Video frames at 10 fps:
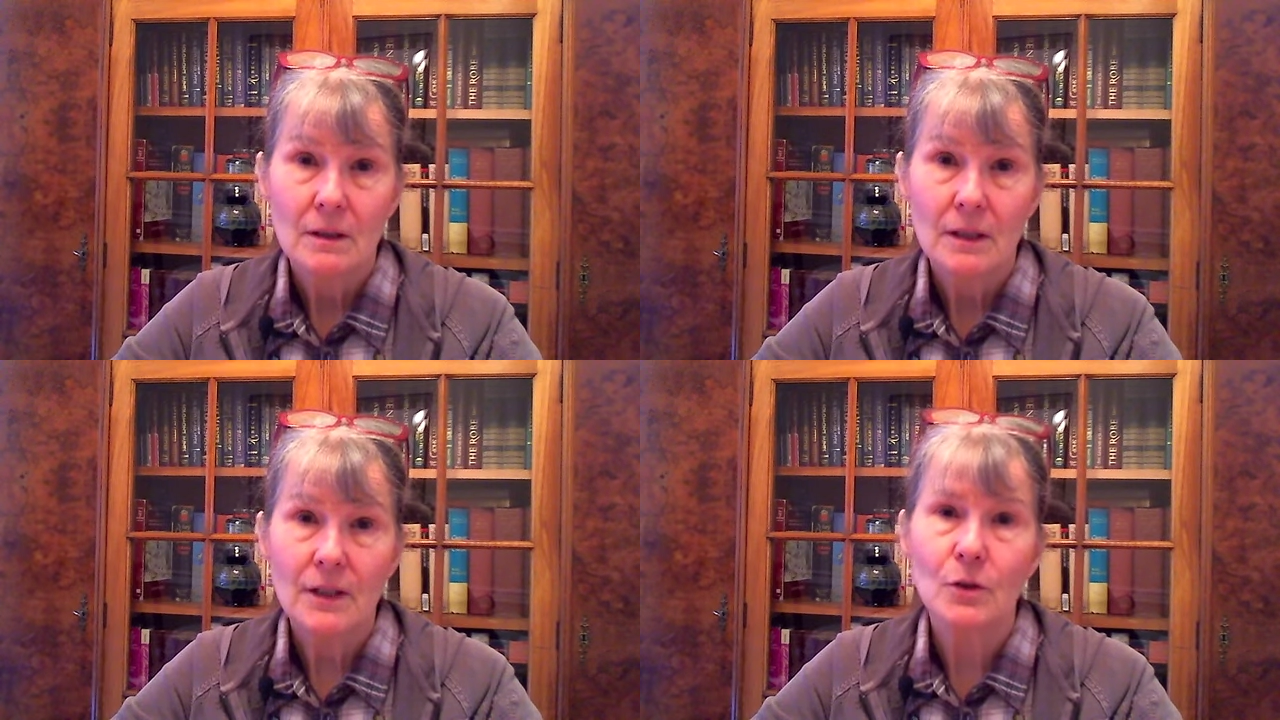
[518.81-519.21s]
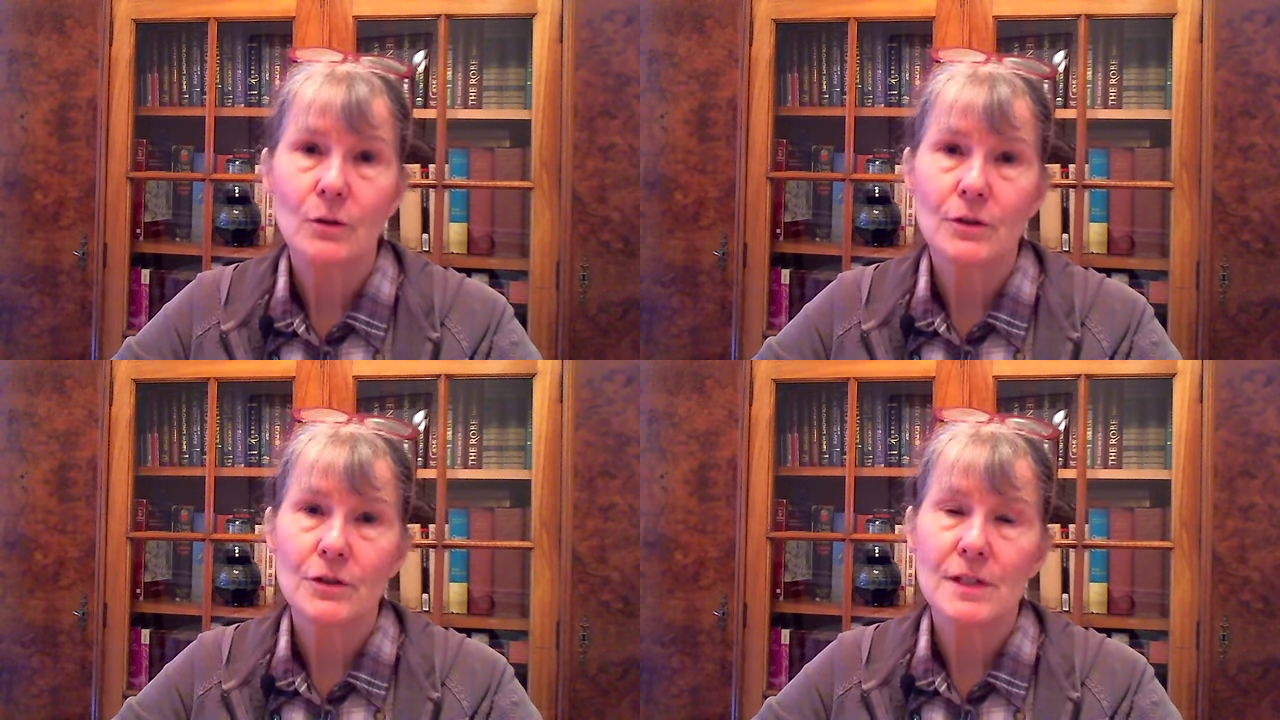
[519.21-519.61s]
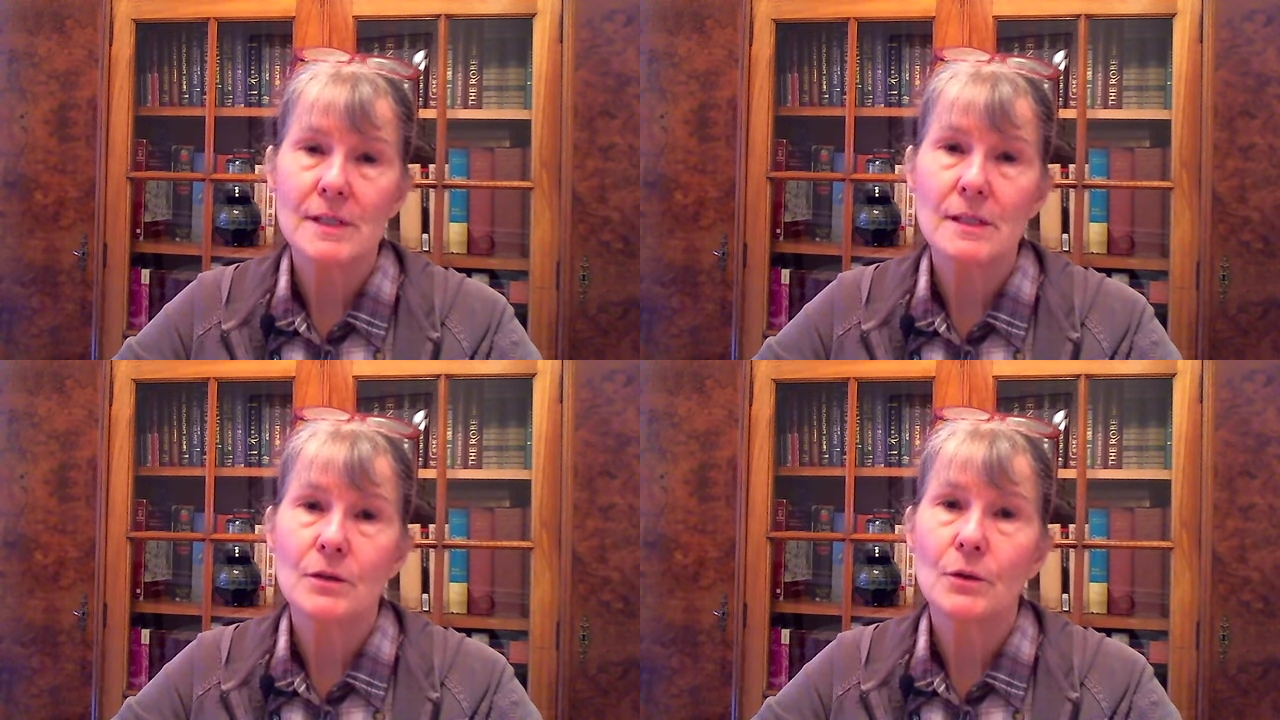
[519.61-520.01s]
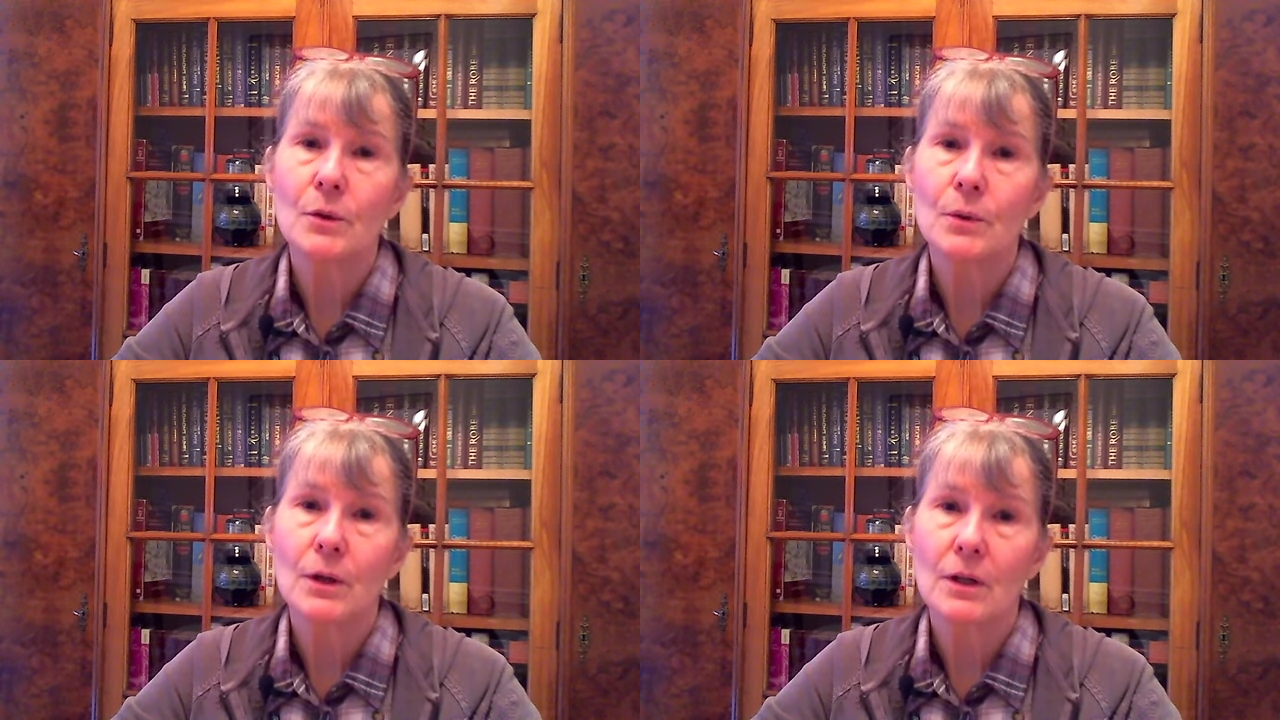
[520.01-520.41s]
in order to see their
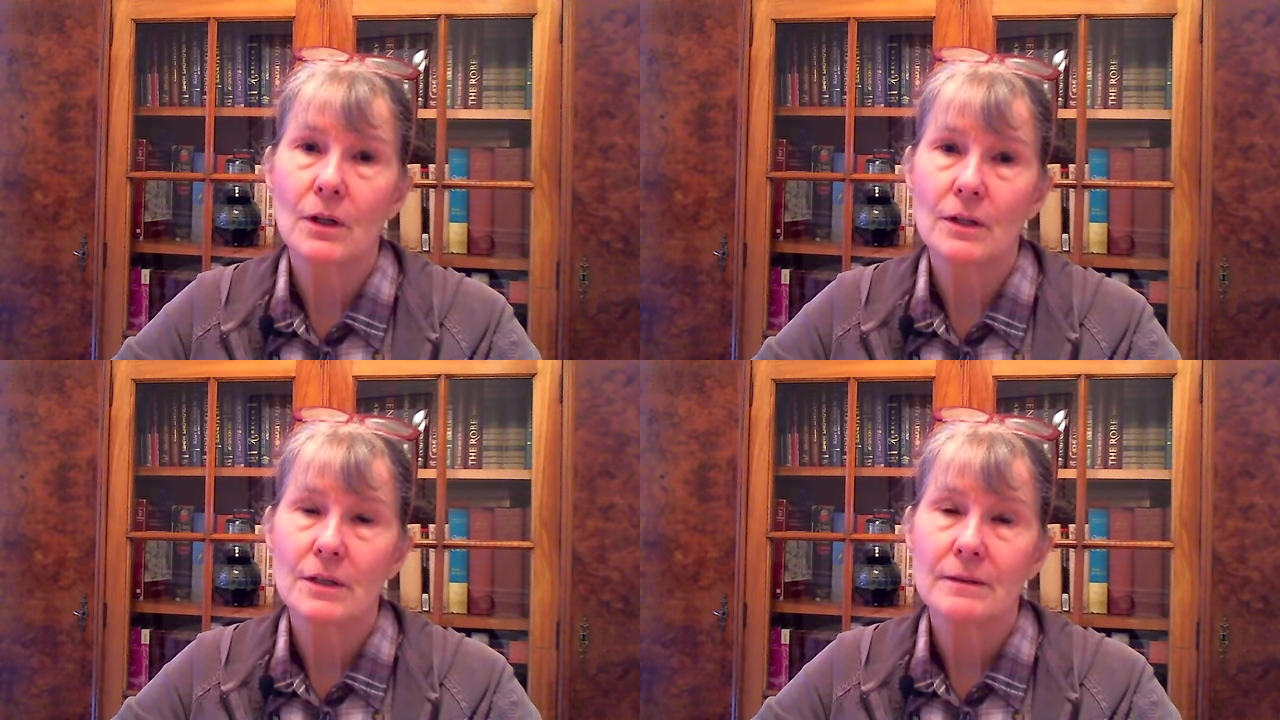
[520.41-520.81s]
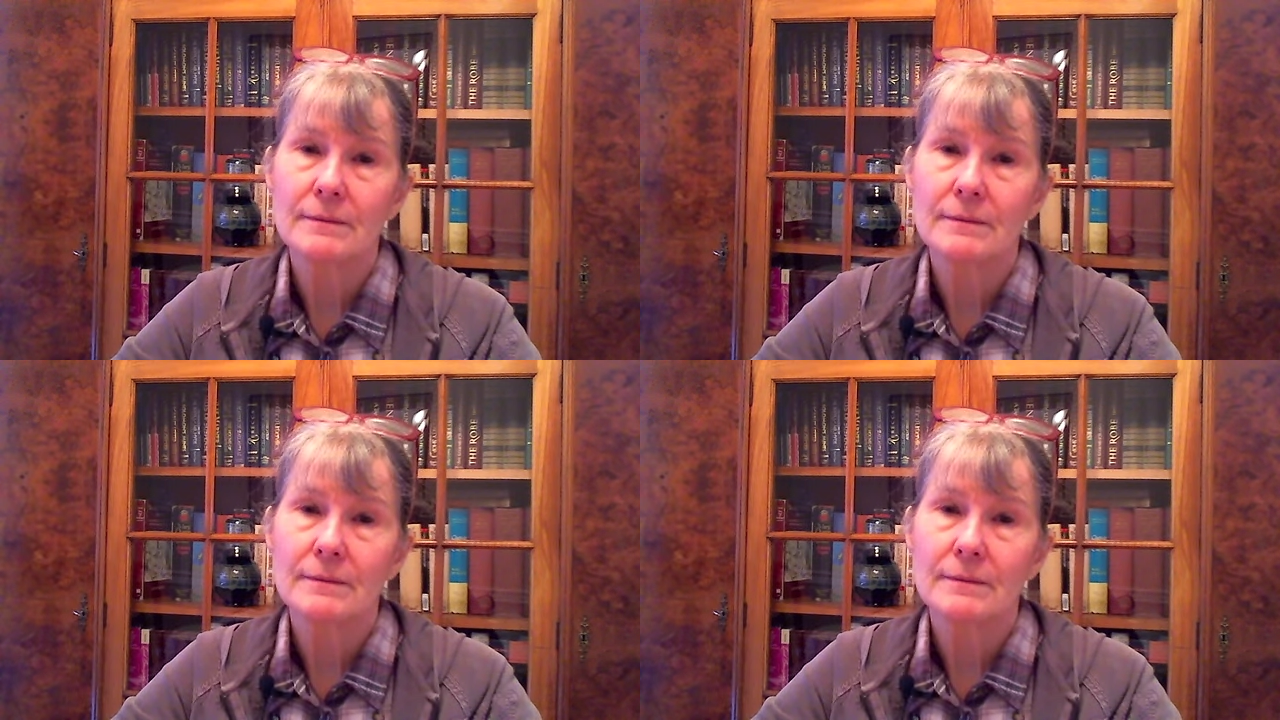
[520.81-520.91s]
own heart.